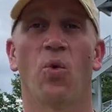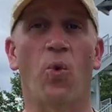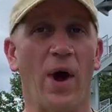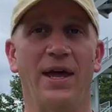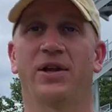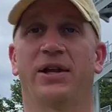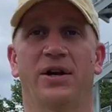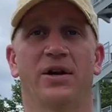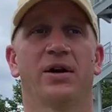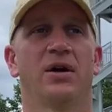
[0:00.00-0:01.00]
way
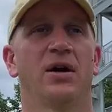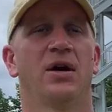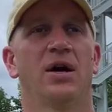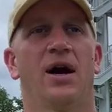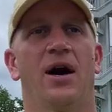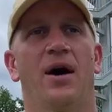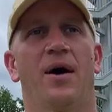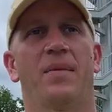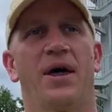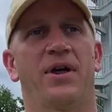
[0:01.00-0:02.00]
cleaner.
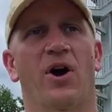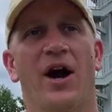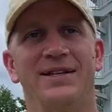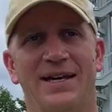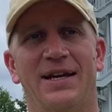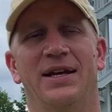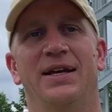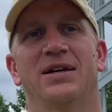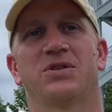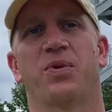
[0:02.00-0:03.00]
I think our
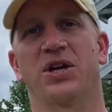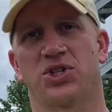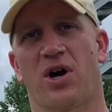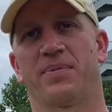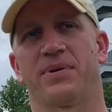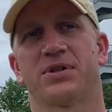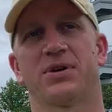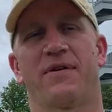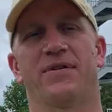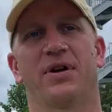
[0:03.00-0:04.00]
identity is way sharper.
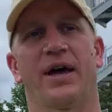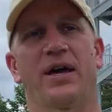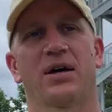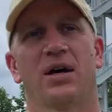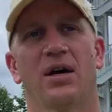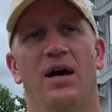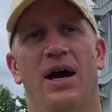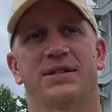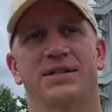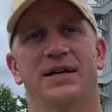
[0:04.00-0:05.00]
So I feel like
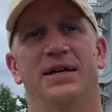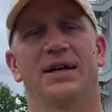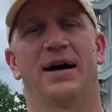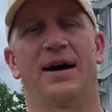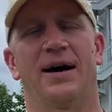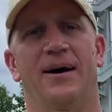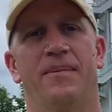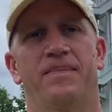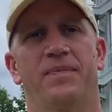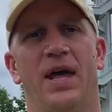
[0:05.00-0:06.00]
I see
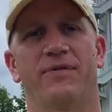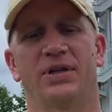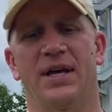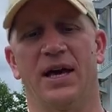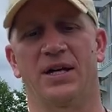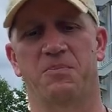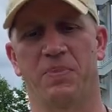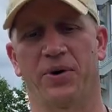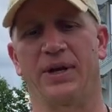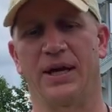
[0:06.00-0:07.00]
every day us
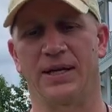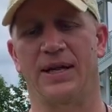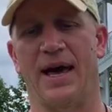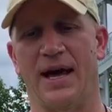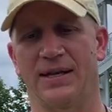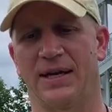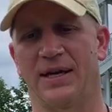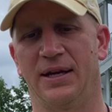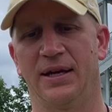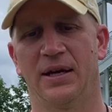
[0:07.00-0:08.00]
building into that
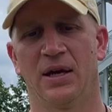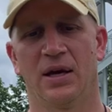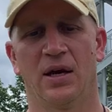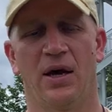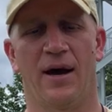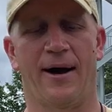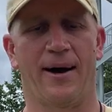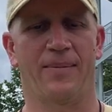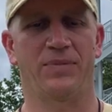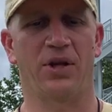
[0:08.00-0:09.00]
identity.
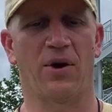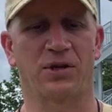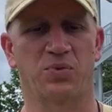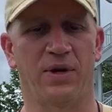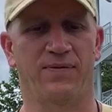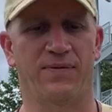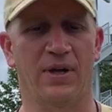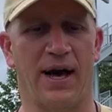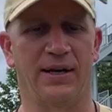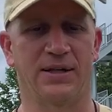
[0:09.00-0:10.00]
You know, as we've
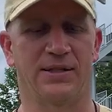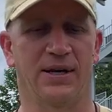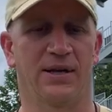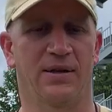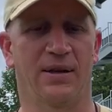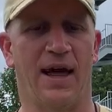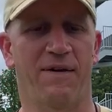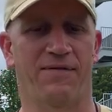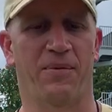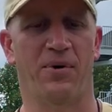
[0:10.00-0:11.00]
gotten into
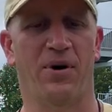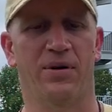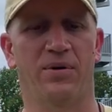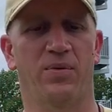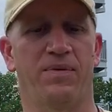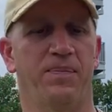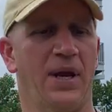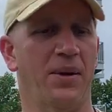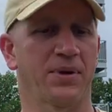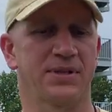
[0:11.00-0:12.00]
live football, we've
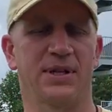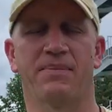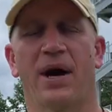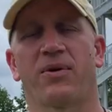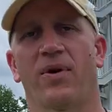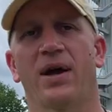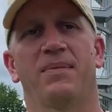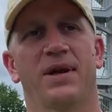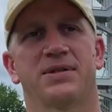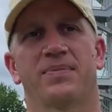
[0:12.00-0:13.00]
been able to see Mike Wright
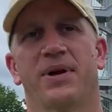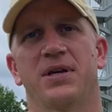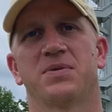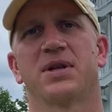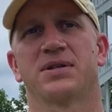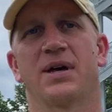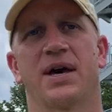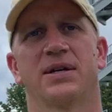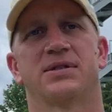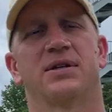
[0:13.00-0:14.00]
make some plays with his
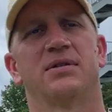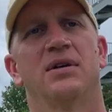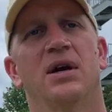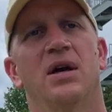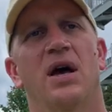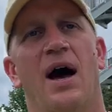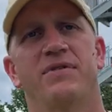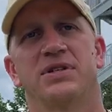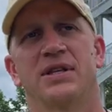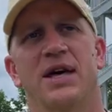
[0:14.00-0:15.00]
legs, and
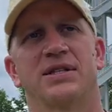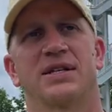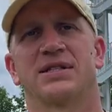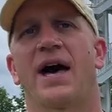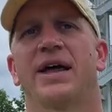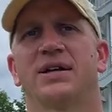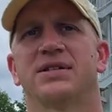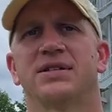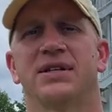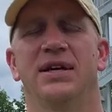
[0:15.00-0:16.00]
obviously that's exciting
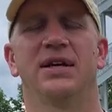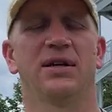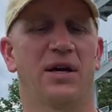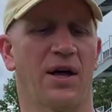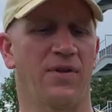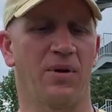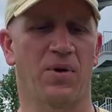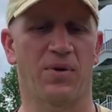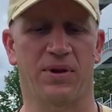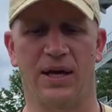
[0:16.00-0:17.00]
to see. You know, I think
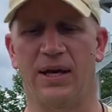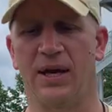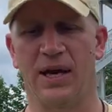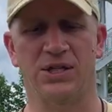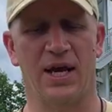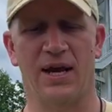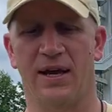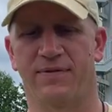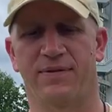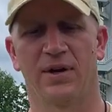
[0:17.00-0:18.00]
both Ken and AJ
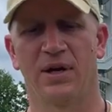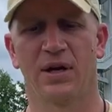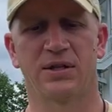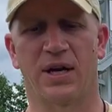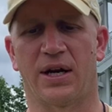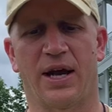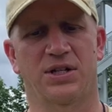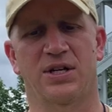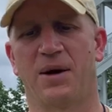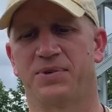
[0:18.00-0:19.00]
have done a
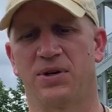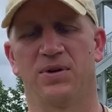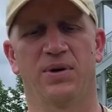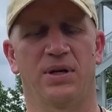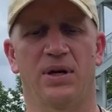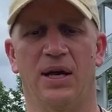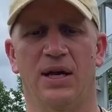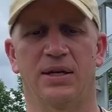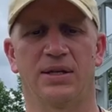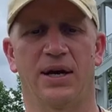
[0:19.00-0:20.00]
nice job too,
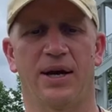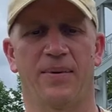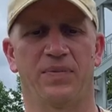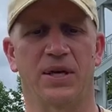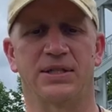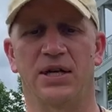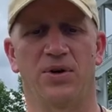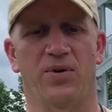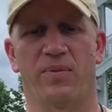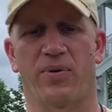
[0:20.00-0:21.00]
and
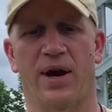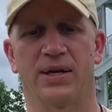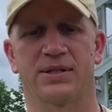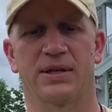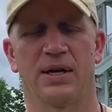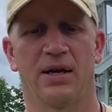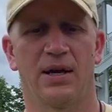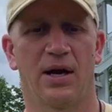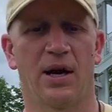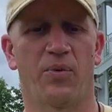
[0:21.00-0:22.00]
continue to impress
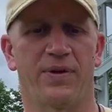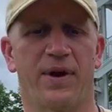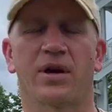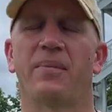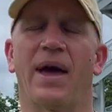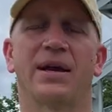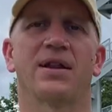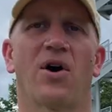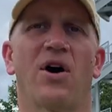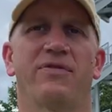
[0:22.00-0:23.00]
with their command
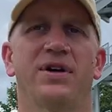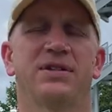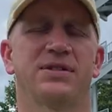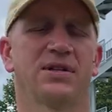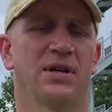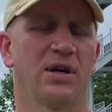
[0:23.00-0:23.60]
of the offense.